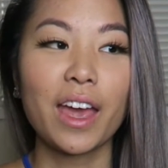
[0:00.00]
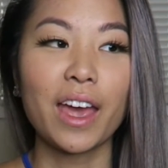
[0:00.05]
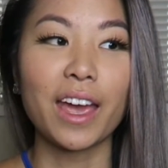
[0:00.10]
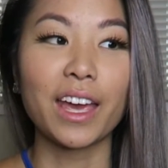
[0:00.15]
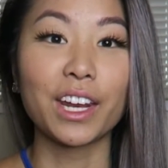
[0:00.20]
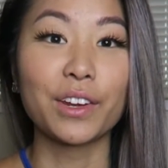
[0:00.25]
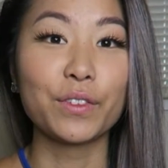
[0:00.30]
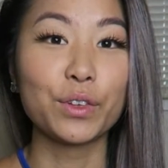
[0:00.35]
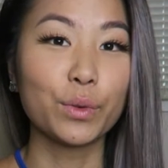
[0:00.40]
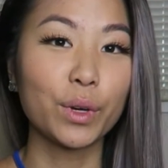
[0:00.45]

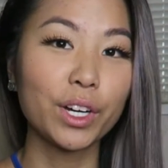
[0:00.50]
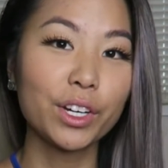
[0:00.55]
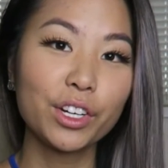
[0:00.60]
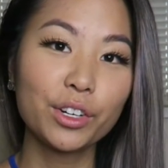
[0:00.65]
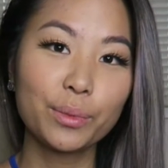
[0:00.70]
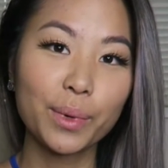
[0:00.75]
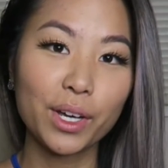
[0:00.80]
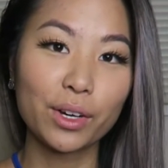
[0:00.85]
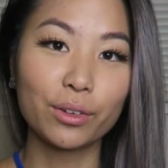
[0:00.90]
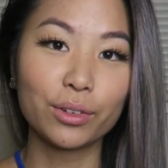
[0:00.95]
And if you want to
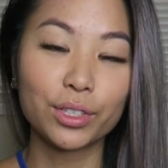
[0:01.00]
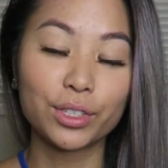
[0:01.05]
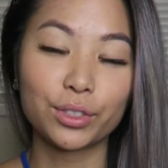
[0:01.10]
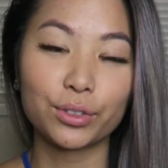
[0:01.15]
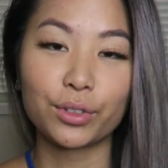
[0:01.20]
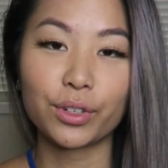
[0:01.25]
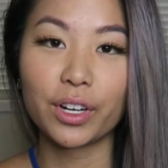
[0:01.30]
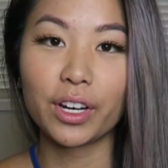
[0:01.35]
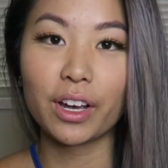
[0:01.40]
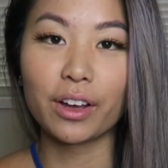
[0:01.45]
know my whole
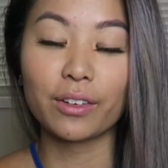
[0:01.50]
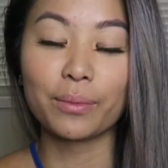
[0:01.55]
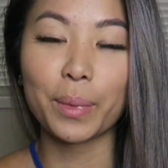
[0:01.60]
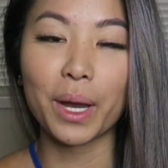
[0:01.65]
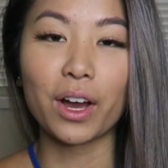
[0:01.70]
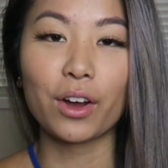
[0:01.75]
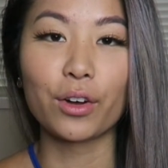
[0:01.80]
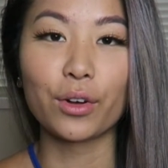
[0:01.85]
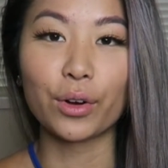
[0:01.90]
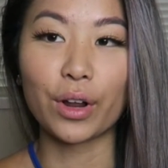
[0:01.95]
story
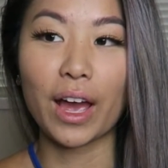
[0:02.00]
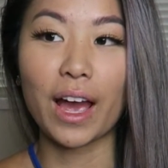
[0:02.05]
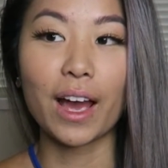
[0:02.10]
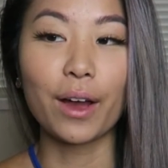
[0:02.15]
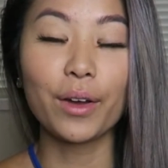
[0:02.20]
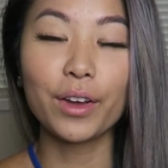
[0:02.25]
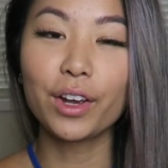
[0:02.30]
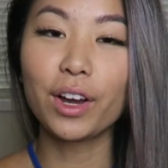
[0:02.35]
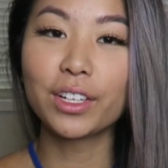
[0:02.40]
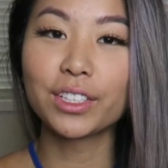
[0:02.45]
about
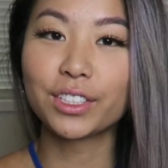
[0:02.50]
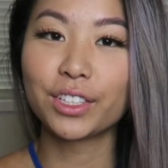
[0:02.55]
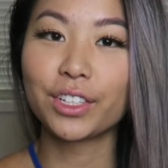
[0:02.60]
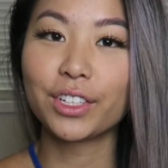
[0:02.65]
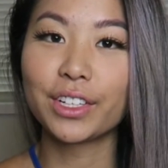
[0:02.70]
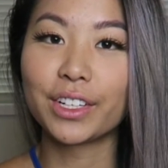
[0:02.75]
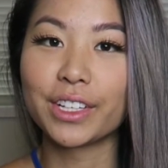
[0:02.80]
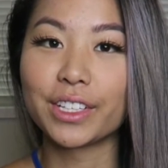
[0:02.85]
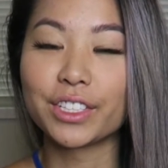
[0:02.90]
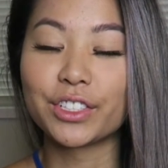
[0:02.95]
how I got
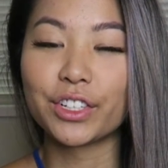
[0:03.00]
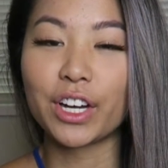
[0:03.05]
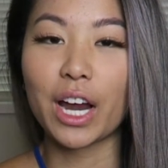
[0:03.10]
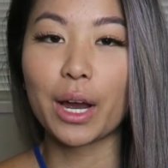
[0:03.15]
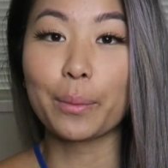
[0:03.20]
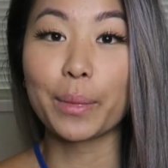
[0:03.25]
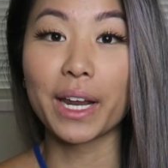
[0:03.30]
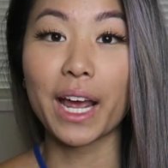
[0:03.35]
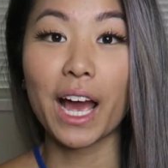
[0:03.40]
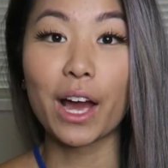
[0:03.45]
started on
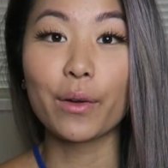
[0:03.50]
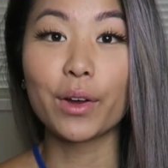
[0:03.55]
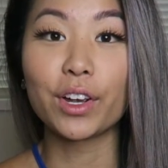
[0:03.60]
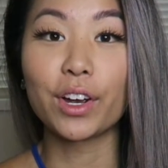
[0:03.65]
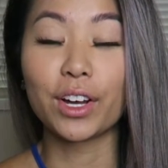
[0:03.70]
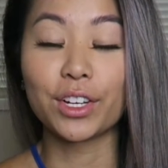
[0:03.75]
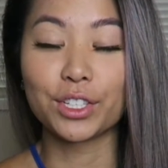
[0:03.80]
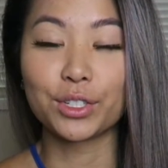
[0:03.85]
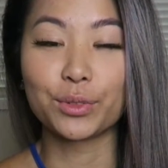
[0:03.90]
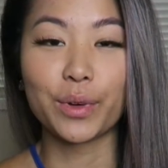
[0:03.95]
Instagram and how I
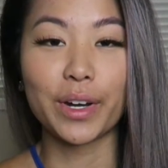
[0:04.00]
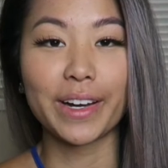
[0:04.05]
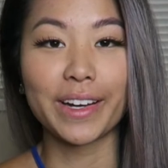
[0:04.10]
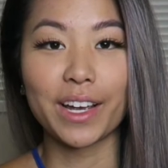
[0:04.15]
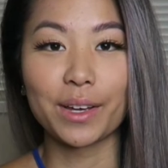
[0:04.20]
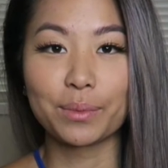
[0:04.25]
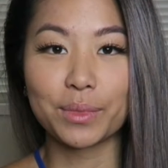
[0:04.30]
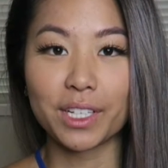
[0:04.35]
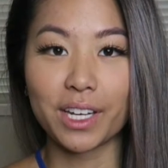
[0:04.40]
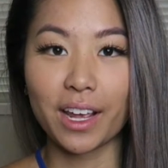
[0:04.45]
got to where I
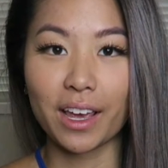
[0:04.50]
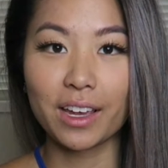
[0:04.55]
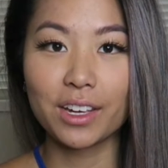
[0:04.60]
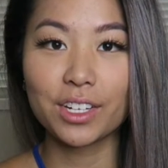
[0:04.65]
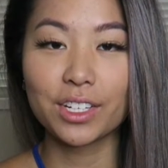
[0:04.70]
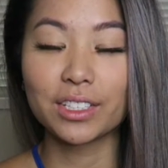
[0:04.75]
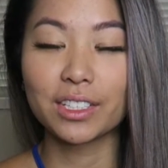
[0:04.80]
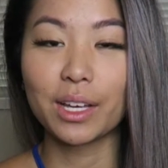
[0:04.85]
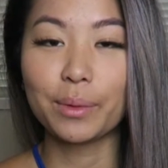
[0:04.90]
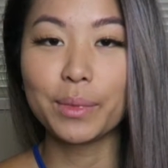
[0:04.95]
am today,
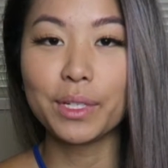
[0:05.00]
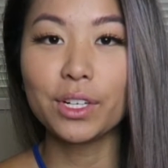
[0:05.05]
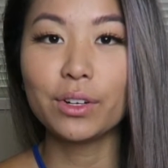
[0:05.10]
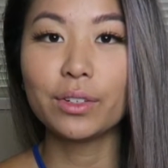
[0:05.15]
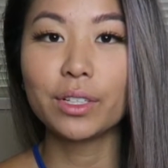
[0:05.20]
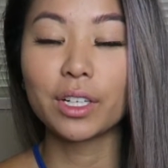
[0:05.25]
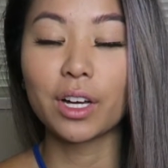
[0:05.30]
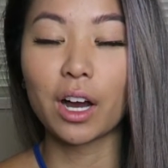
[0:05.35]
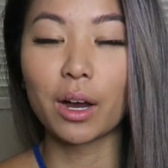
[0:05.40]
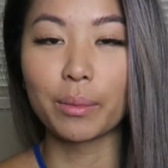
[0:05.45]
just let me know
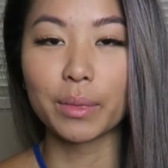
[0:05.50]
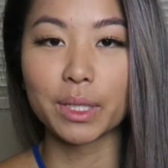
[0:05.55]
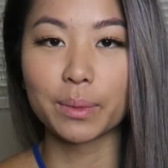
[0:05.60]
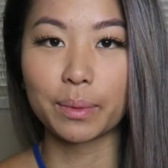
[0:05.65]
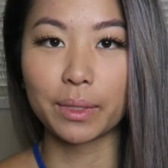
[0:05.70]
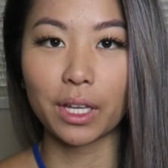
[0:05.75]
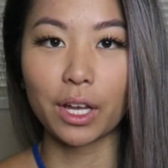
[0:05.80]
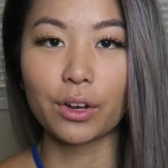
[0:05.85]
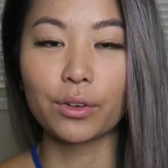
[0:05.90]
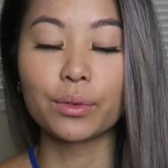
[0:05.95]
in the comments
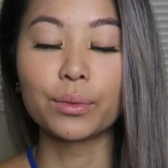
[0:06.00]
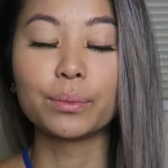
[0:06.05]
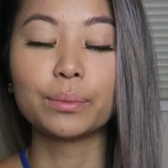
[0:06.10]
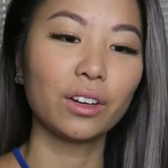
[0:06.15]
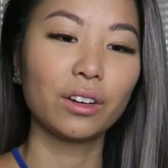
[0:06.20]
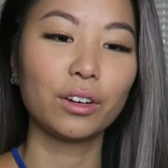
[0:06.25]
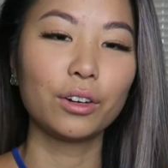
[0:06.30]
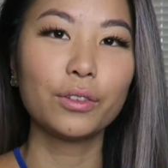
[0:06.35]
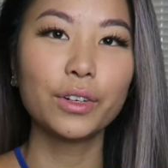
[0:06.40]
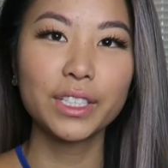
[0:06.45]
below.
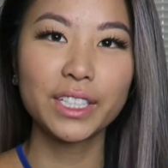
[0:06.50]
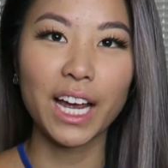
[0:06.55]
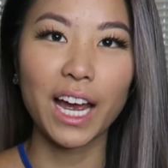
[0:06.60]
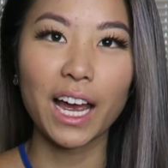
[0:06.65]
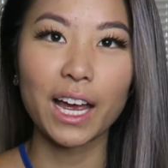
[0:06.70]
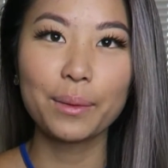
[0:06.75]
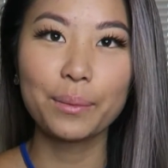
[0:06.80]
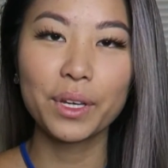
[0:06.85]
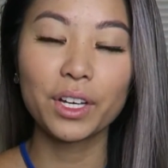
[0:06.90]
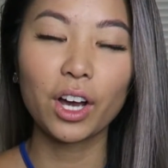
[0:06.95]
Over
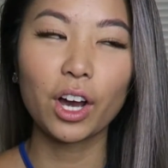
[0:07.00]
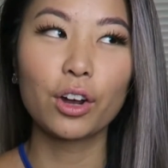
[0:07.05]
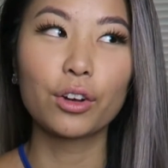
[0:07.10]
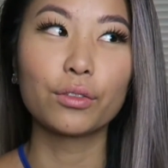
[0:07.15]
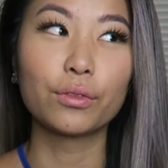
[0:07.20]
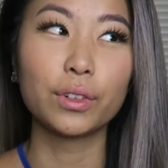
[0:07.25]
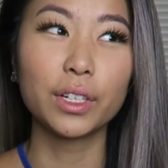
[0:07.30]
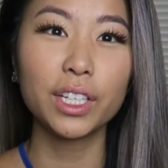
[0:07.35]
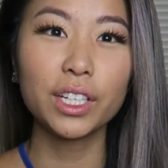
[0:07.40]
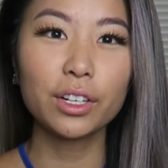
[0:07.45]
time, it
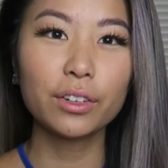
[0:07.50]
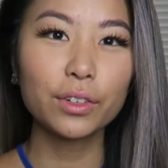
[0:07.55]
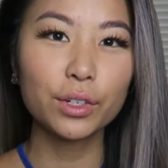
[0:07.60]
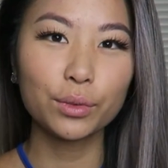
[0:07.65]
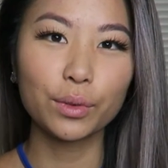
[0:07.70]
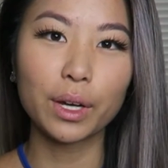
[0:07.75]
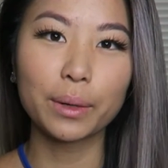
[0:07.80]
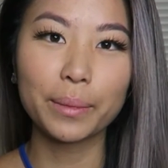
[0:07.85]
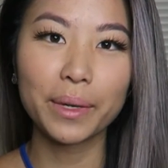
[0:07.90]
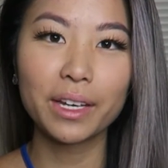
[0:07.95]
got really
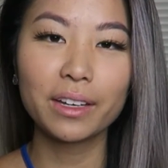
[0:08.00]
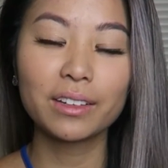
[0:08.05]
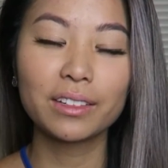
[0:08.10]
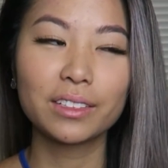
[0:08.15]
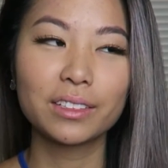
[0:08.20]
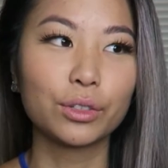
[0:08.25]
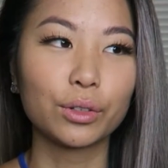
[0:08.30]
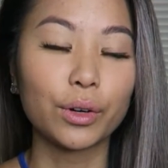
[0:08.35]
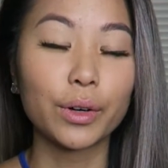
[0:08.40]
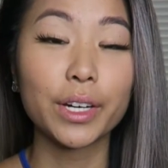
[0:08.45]
overwhelming
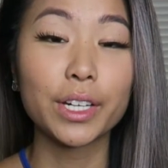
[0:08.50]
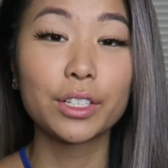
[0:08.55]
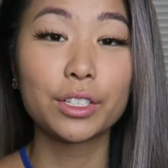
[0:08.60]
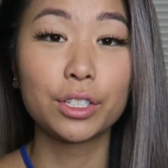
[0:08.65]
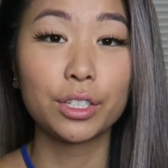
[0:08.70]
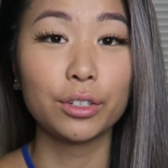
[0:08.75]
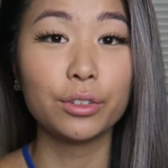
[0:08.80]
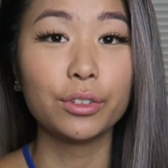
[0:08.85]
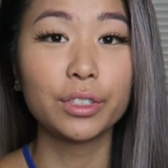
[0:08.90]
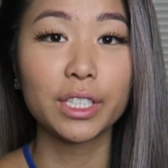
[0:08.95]
growing
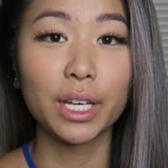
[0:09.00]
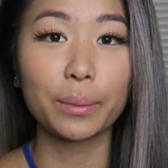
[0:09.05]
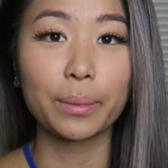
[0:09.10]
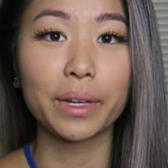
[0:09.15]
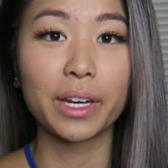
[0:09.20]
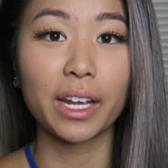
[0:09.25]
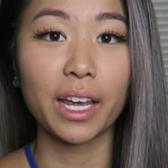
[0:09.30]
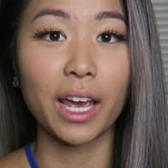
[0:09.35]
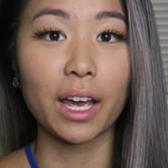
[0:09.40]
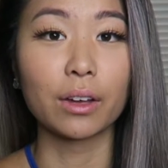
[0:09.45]
2
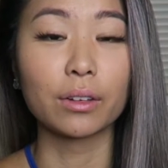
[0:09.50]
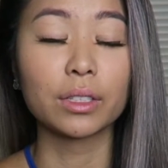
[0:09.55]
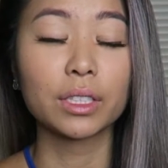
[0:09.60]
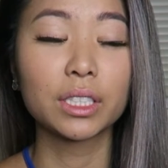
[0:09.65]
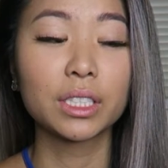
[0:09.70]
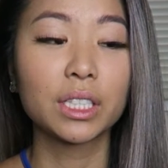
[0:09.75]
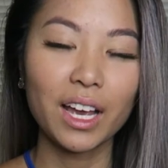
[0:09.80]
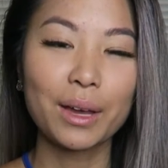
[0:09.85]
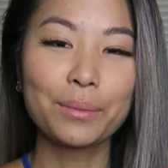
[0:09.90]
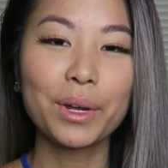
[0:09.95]
separate
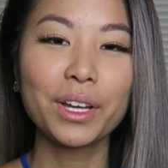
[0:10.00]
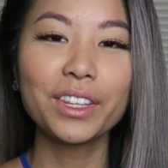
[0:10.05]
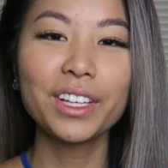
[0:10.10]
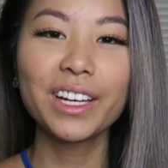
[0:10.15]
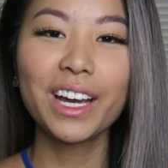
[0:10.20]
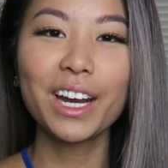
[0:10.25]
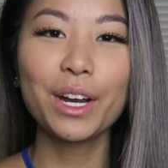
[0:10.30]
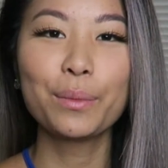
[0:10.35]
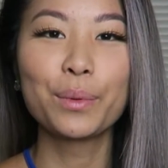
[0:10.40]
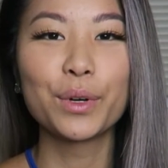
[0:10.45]
accounts. I'm not the
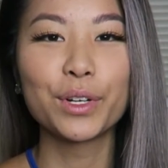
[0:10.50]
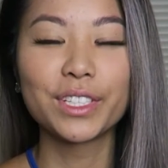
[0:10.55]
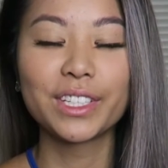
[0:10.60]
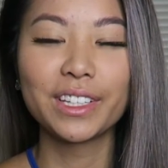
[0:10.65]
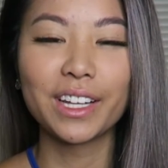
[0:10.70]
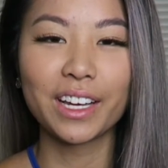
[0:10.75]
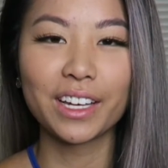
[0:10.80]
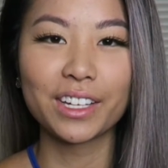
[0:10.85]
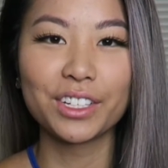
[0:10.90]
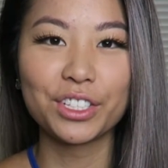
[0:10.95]
kind of person
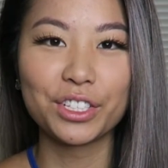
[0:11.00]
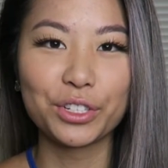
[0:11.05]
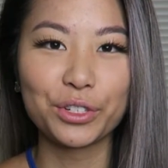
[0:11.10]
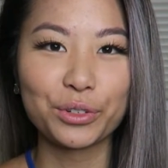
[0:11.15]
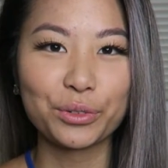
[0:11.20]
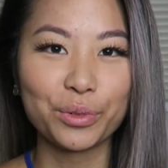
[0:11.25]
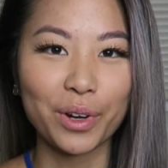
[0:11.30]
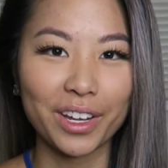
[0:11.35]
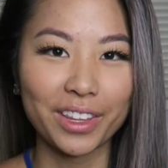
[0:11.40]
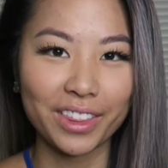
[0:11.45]
that can
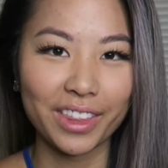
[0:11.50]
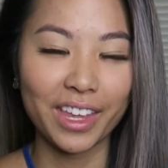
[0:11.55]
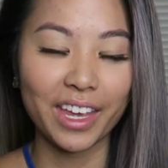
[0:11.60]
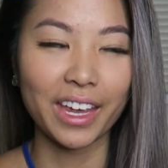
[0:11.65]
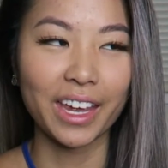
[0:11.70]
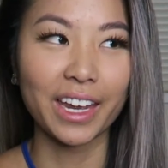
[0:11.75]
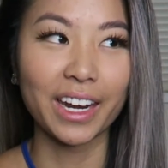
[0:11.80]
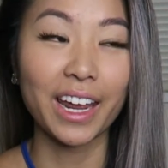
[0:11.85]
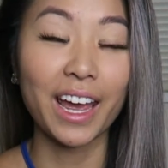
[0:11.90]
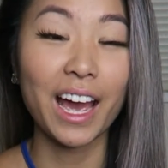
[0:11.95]
do one
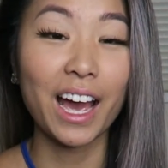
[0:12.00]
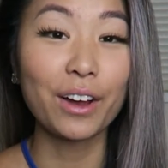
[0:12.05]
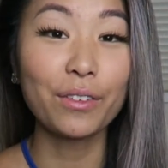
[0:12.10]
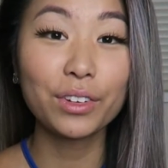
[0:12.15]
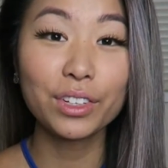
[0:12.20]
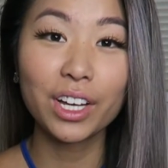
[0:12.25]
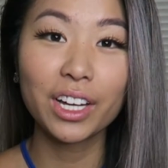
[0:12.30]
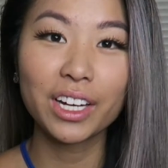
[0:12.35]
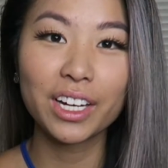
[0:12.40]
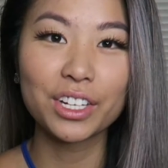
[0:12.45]
thing, and I have
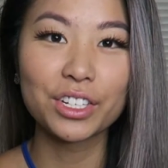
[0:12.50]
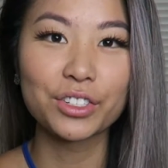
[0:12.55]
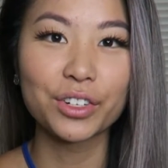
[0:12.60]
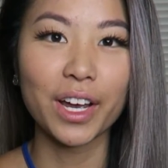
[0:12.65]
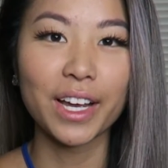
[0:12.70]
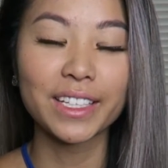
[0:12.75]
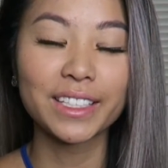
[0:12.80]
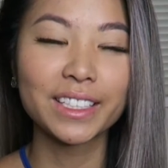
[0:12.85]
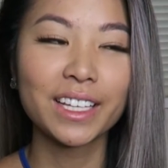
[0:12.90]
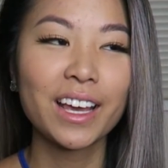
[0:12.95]
a lot of
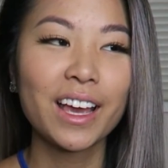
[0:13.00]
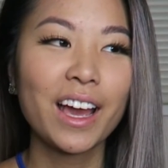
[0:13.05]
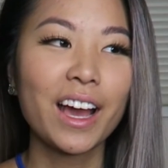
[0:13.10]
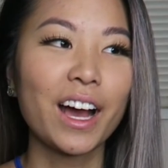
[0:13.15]
interests.